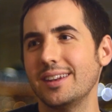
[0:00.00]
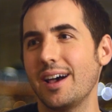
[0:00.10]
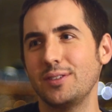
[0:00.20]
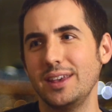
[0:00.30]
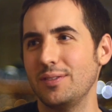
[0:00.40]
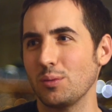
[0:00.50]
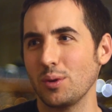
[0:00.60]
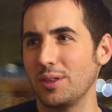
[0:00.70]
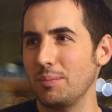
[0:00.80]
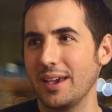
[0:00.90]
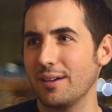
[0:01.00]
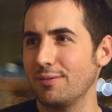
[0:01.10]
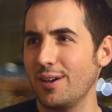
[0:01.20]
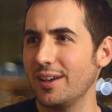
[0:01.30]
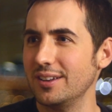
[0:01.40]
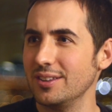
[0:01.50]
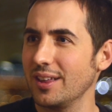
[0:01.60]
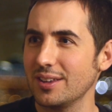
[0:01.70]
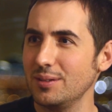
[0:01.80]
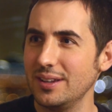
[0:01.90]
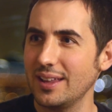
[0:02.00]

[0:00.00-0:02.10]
enough to even really make a fund. Like, you